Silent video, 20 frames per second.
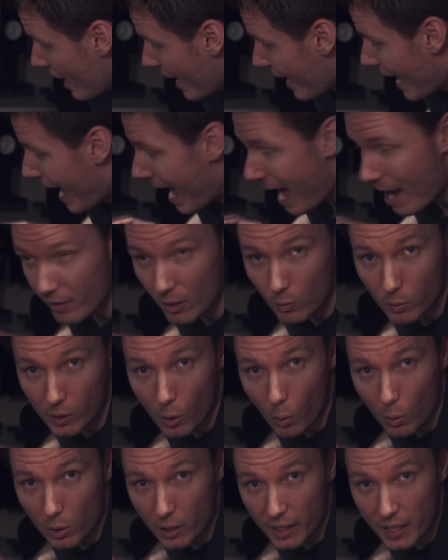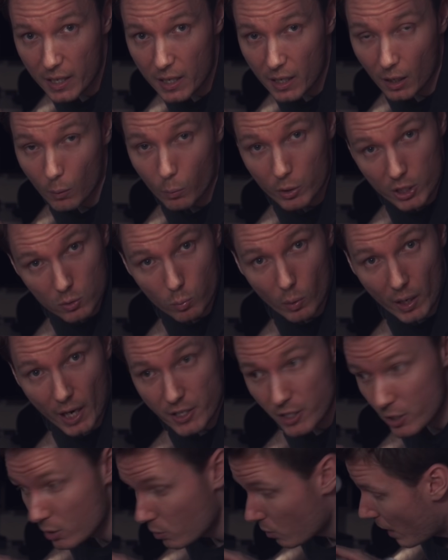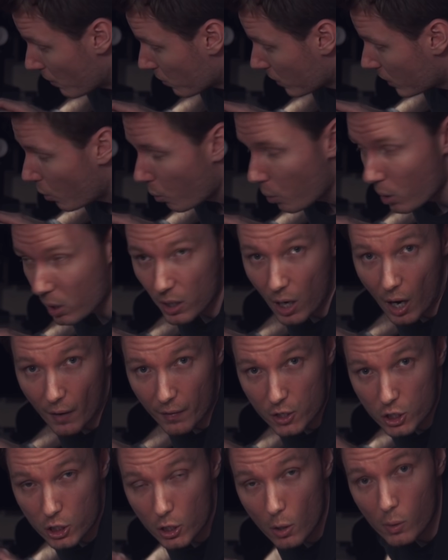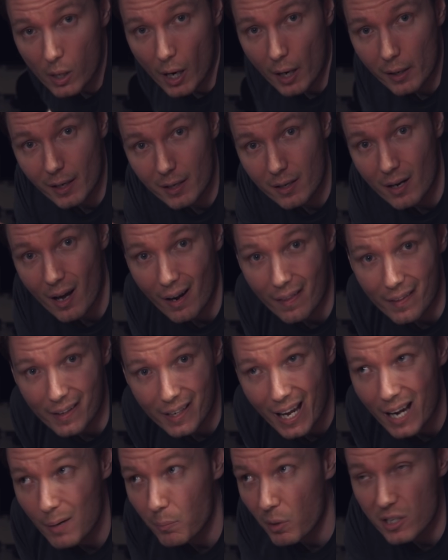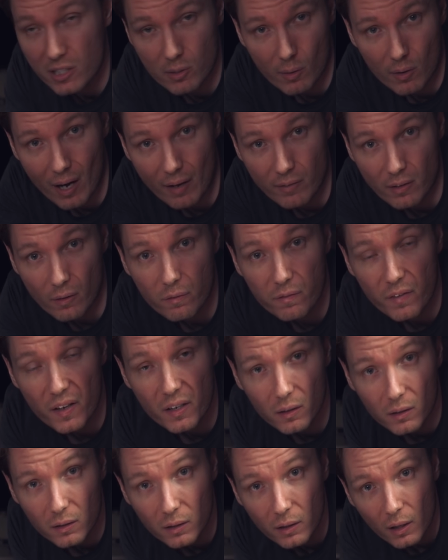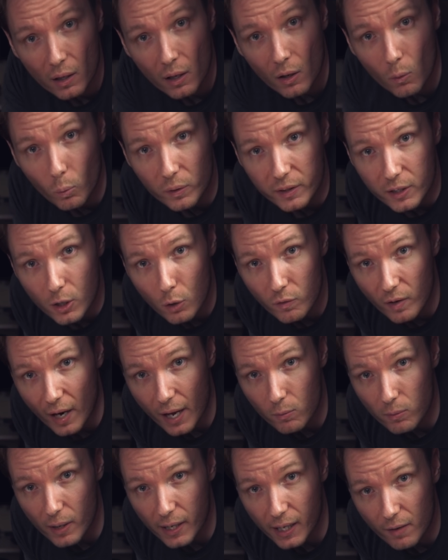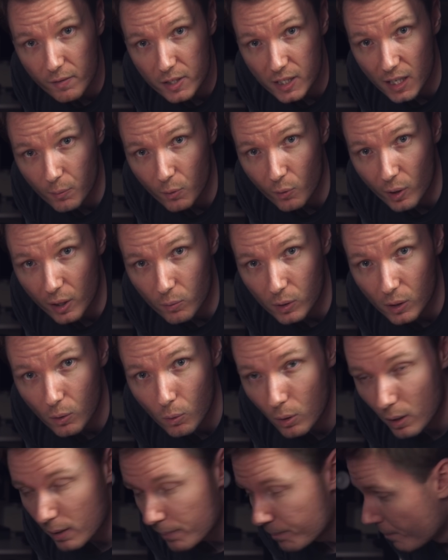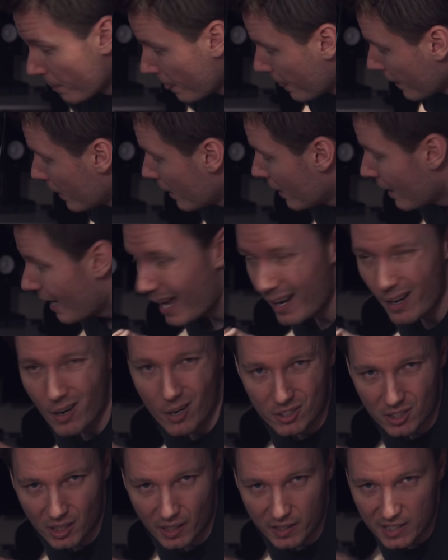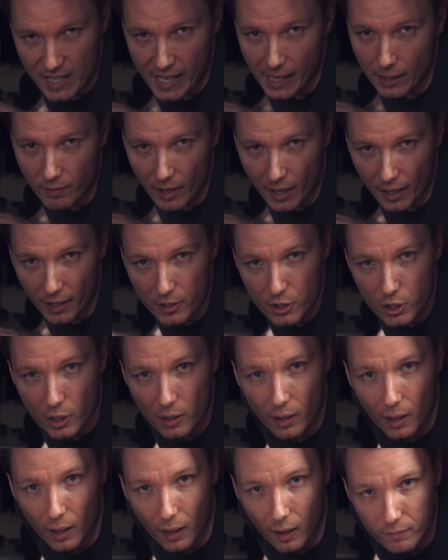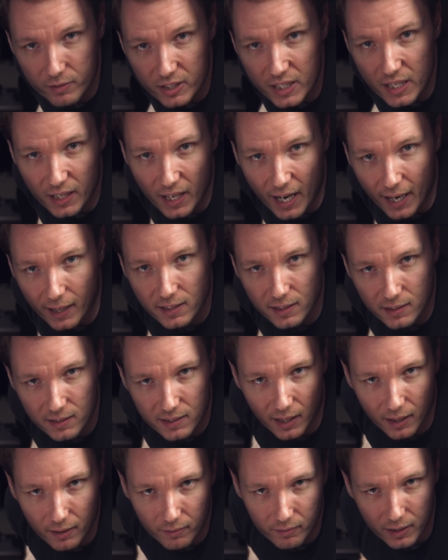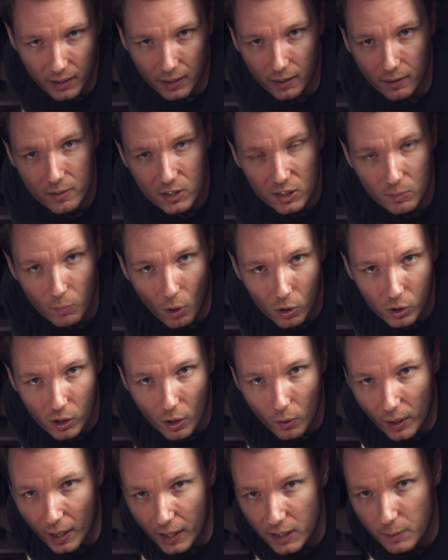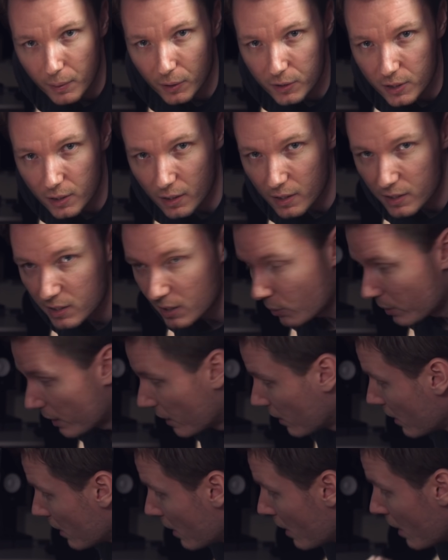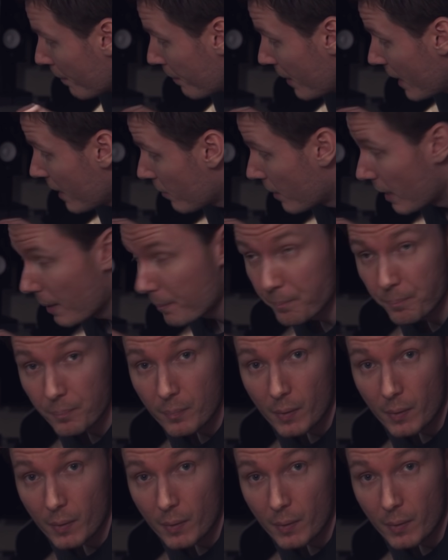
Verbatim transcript: and have it recorded here, which is what I do. I record on the Shogun and not on the camera, so I don't have to fiddle with the overhead rig every time I want to record. And I also get to take advantage of DNX instead of the small codecs built into the Sony. But anyway,